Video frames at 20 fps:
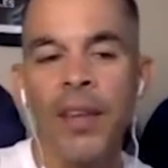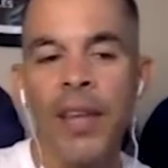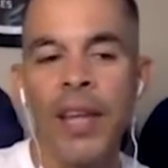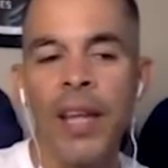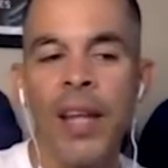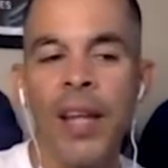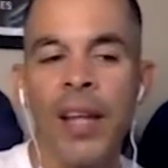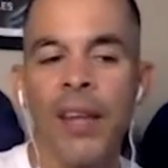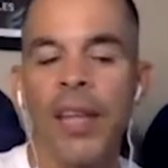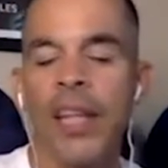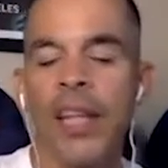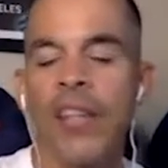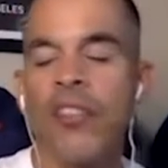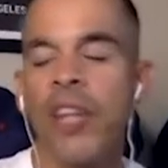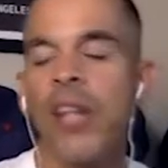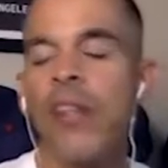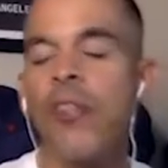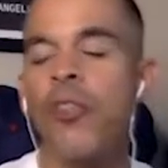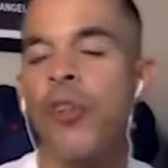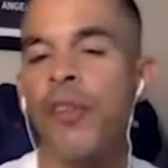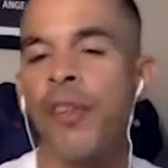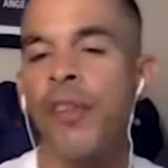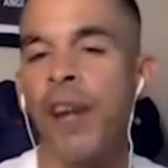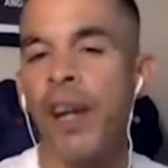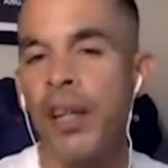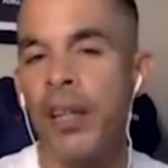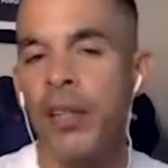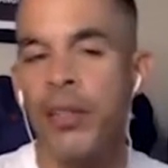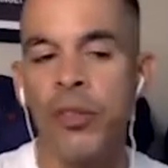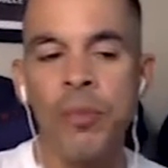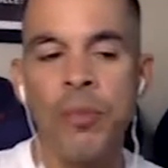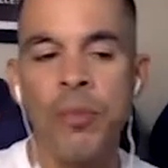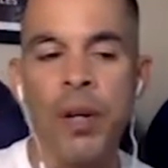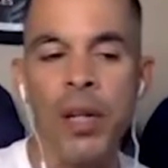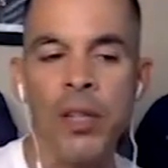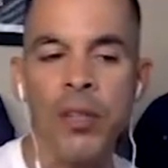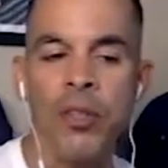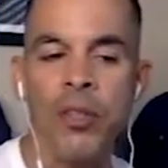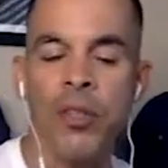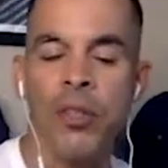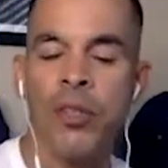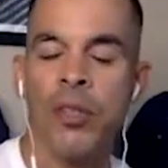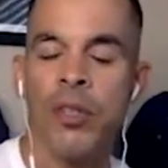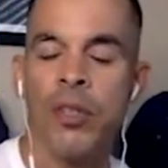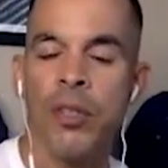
They gentrified it too much.